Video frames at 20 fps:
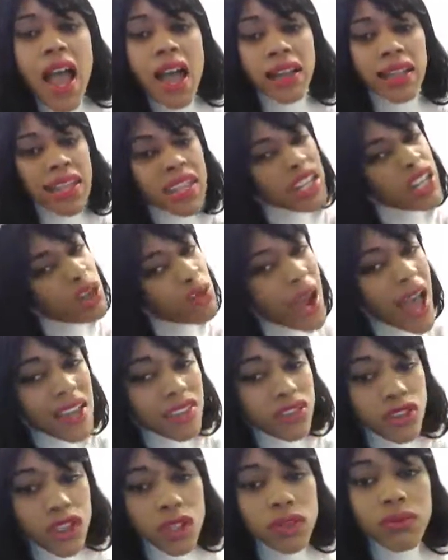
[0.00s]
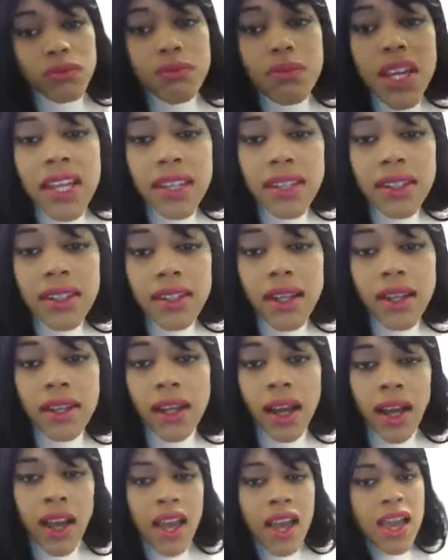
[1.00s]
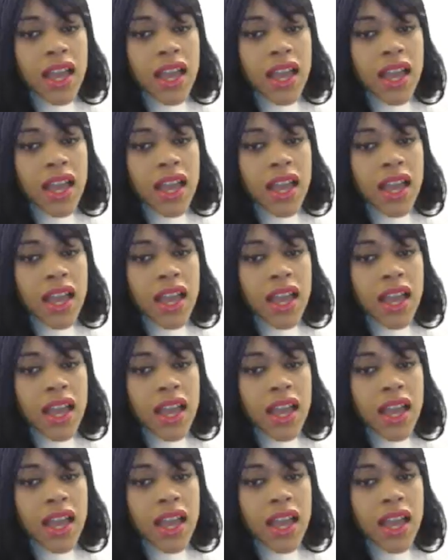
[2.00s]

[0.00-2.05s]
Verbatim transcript: And He rescued me,